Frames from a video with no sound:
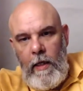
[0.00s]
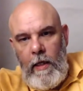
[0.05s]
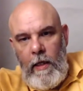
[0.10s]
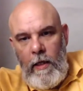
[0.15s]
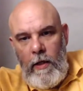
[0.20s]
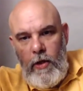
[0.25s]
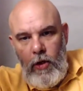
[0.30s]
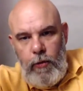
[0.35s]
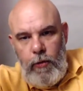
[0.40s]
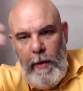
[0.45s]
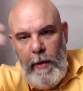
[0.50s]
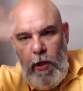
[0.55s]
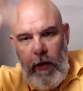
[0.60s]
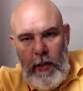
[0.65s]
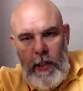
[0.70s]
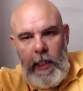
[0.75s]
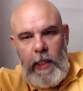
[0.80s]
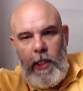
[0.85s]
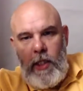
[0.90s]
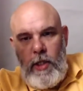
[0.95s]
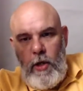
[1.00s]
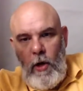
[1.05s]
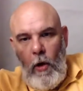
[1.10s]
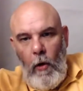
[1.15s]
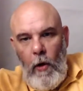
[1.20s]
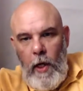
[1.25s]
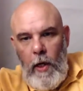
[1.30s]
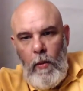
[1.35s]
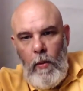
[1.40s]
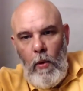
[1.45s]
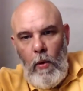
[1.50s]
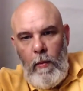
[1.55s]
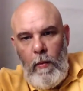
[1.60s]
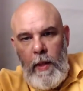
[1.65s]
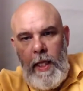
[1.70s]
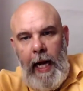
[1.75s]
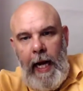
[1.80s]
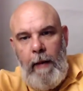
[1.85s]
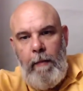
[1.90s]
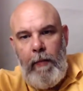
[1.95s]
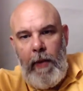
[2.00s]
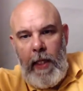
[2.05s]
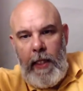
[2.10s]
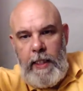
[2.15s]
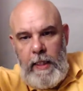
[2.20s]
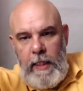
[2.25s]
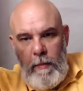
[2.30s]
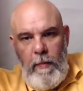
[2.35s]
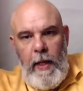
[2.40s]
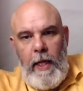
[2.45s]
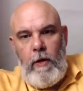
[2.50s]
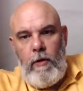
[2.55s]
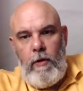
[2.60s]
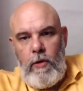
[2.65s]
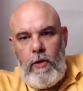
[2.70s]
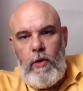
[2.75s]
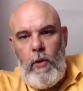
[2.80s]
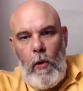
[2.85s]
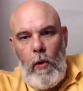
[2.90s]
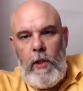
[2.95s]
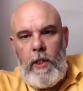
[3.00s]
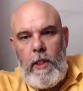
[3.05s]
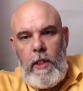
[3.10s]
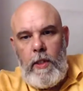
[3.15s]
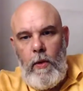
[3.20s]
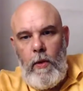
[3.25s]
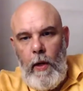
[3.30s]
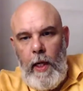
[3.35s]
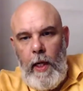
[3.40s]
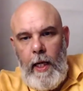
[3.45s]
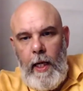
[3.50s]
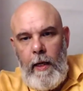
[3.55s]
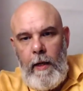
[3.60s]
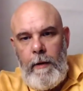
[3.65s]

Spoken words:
just because it's slightly warmer than ambient, it pickles twice as quick.